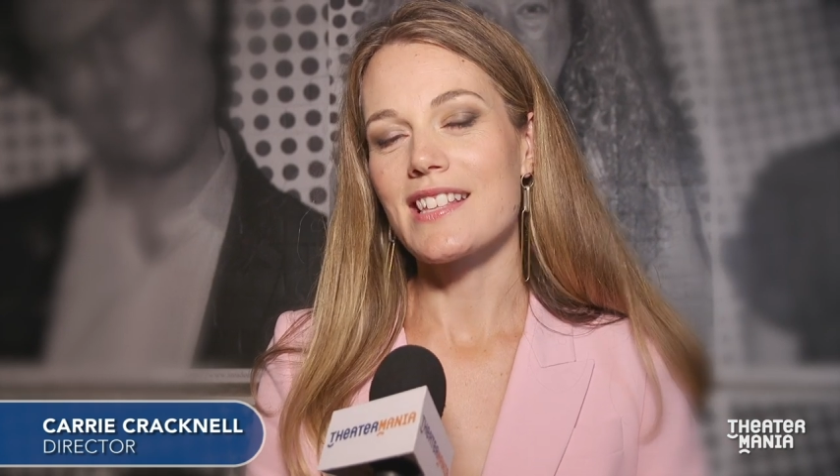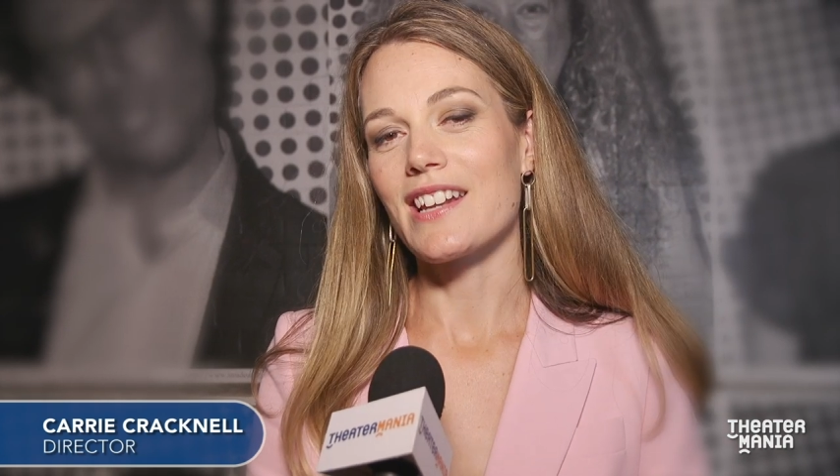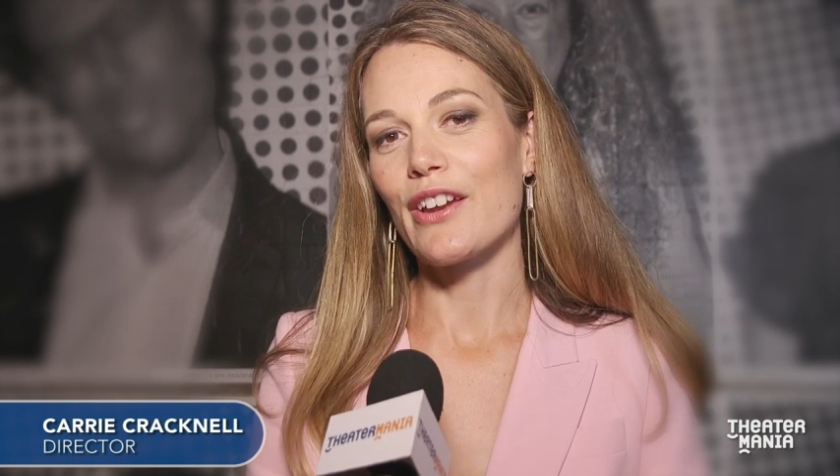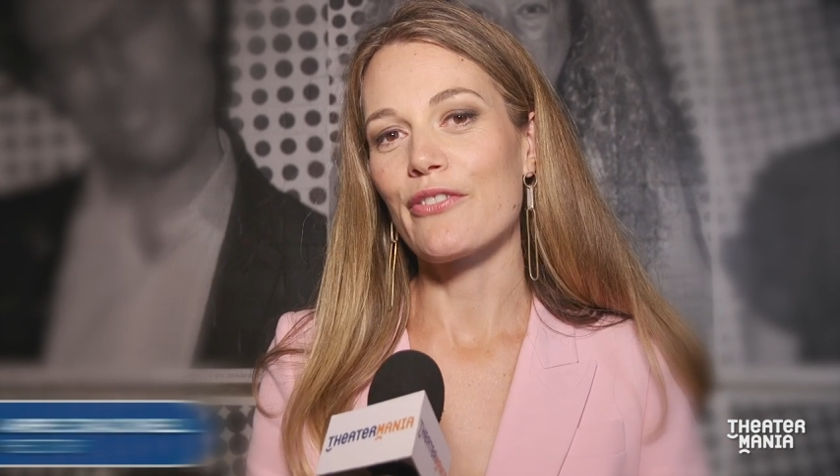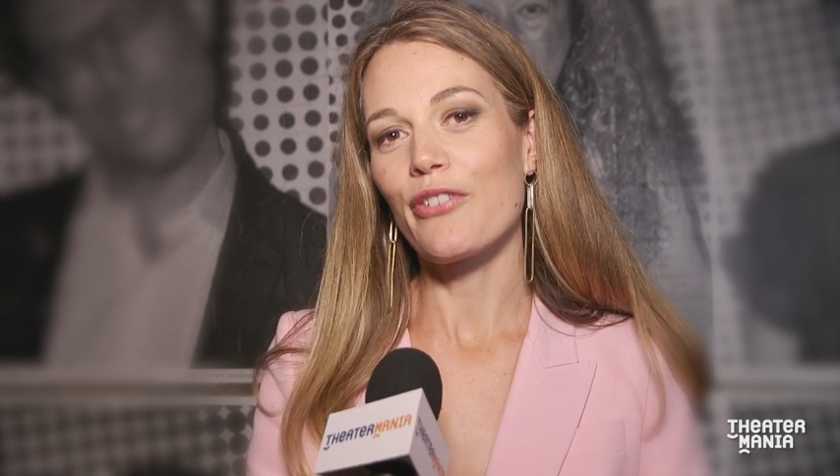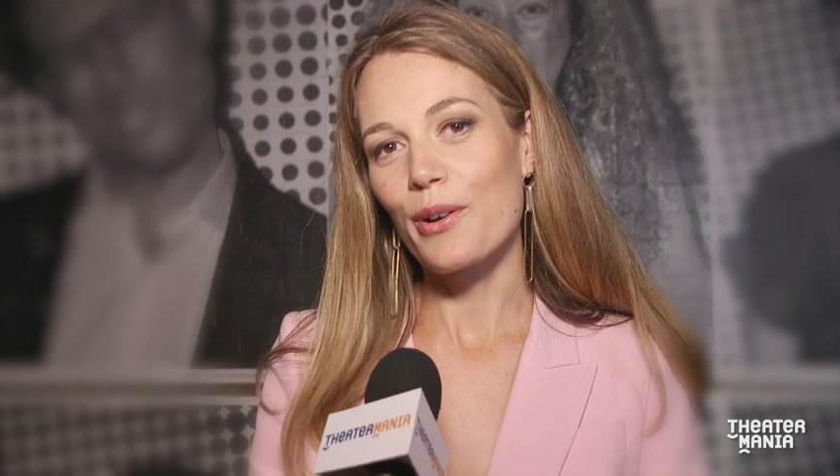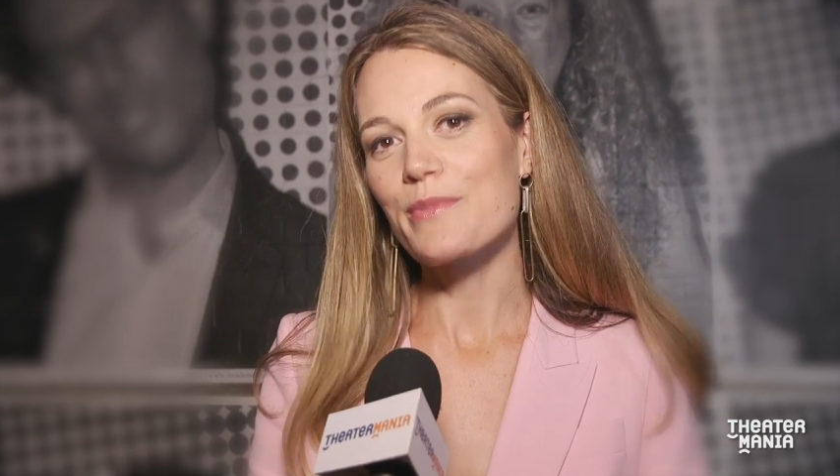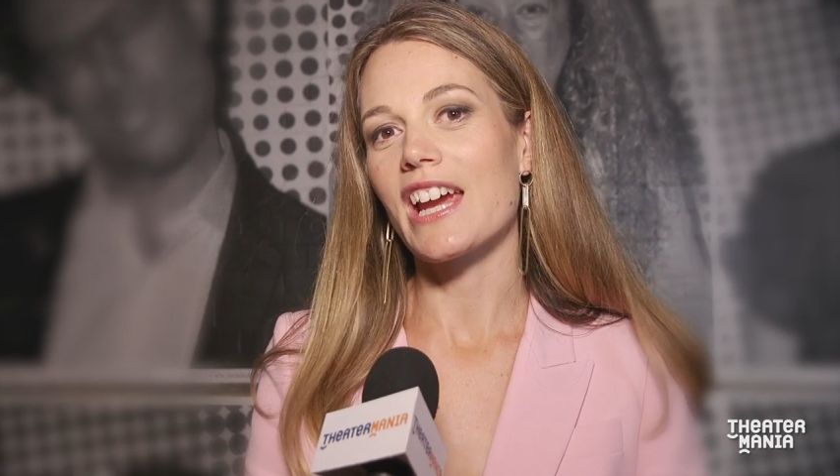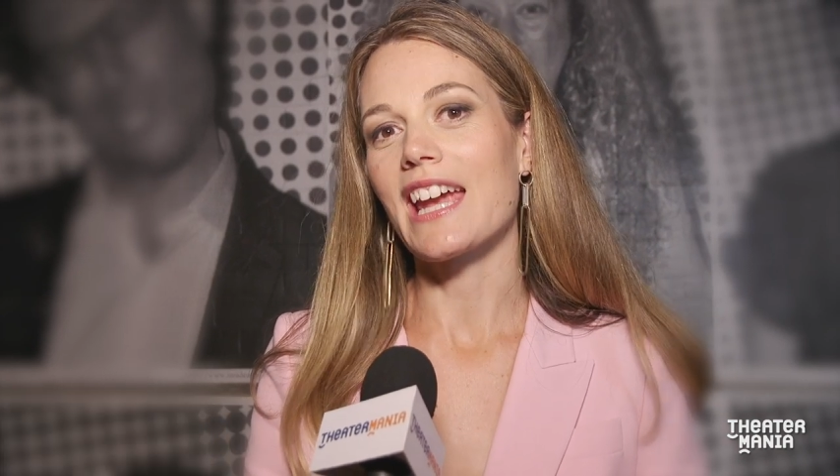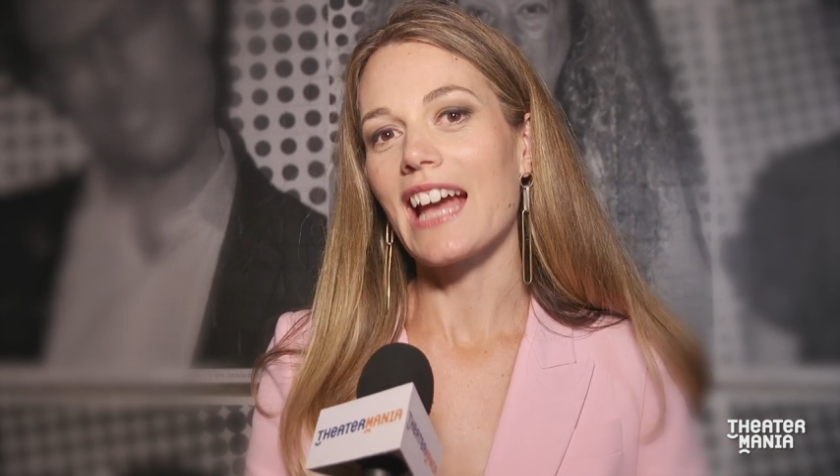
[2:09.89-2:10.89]
to know from
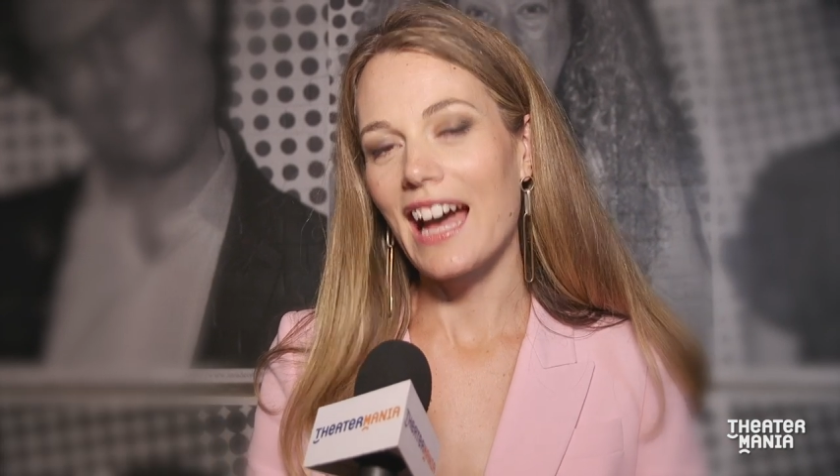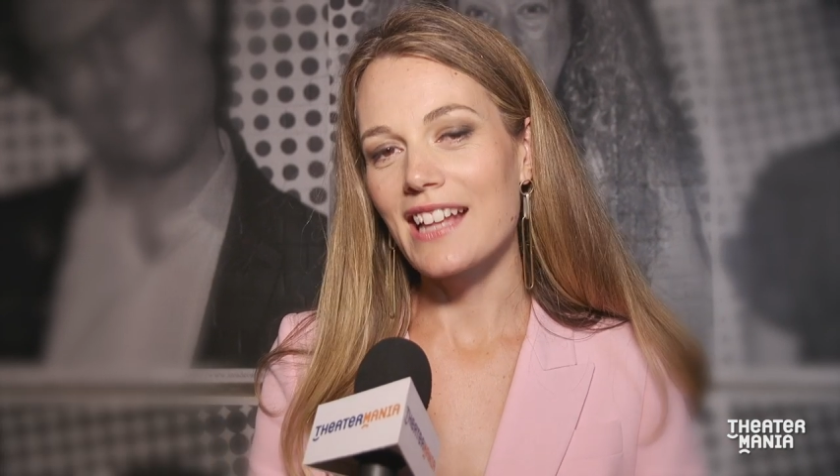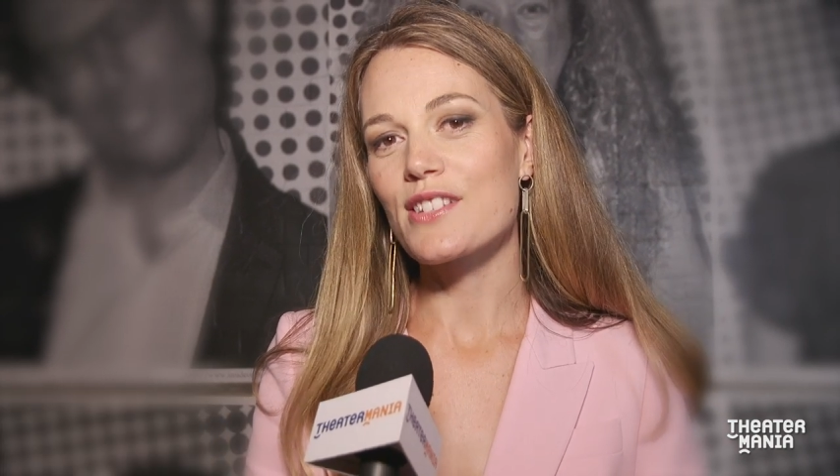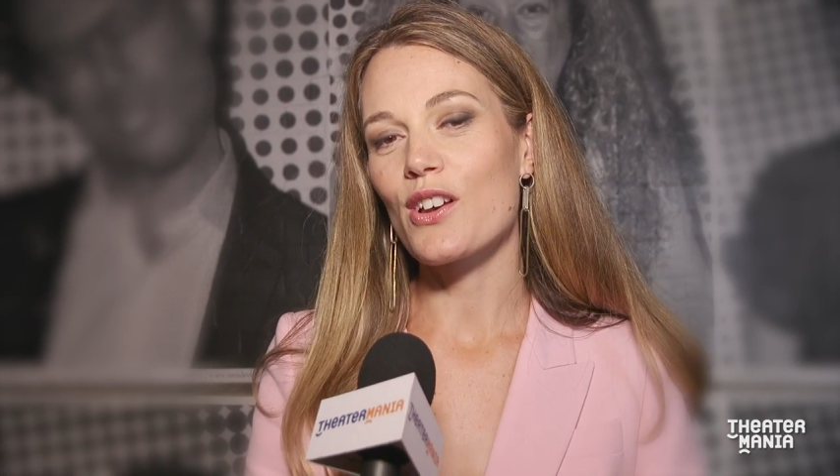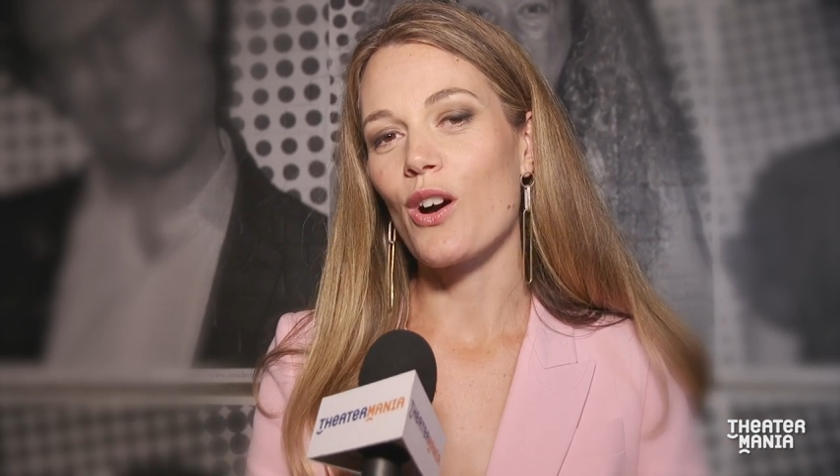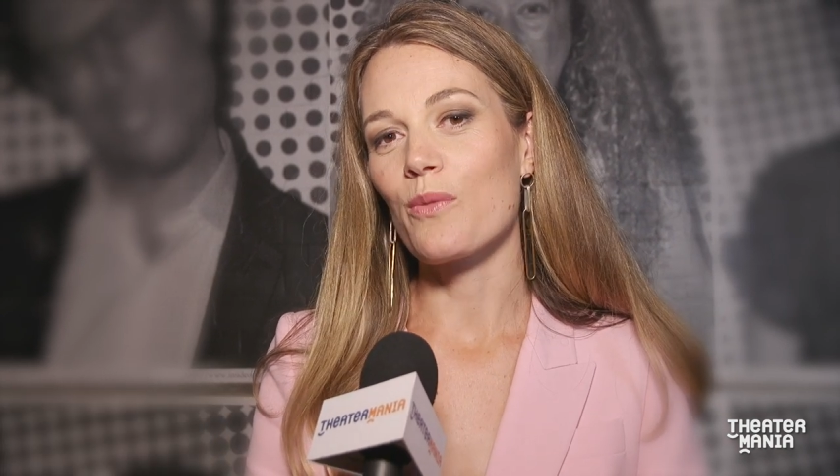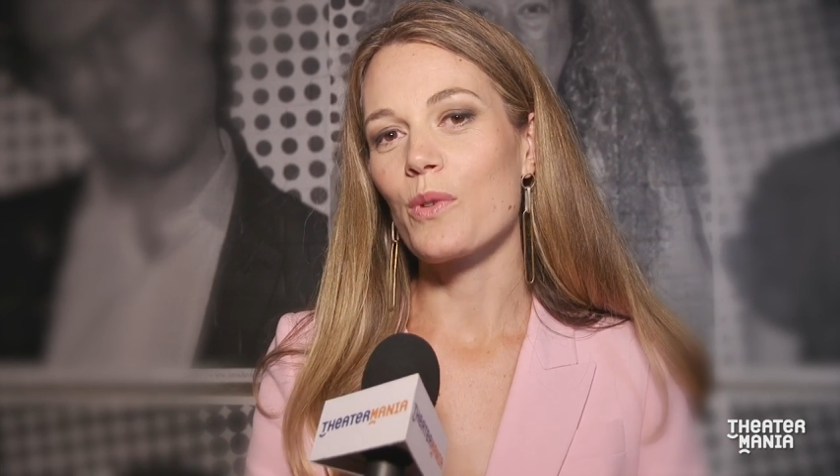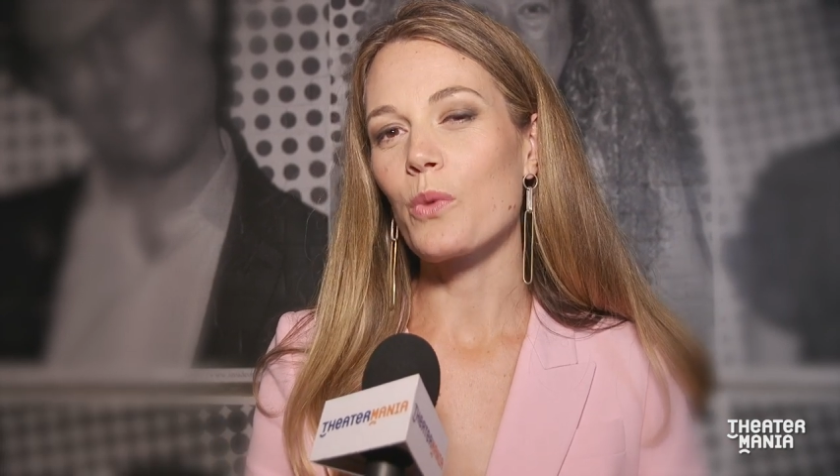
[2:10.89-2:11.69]
Jake and Tom,